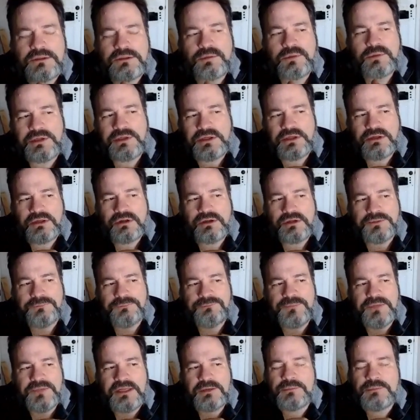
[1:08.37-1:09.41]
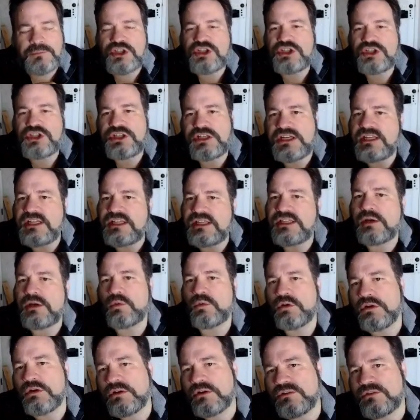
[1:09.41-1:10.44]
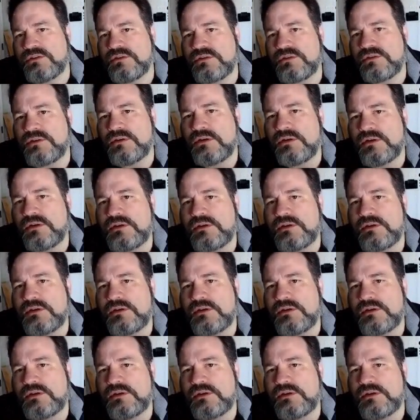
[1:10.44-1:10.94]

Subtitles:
a machine that works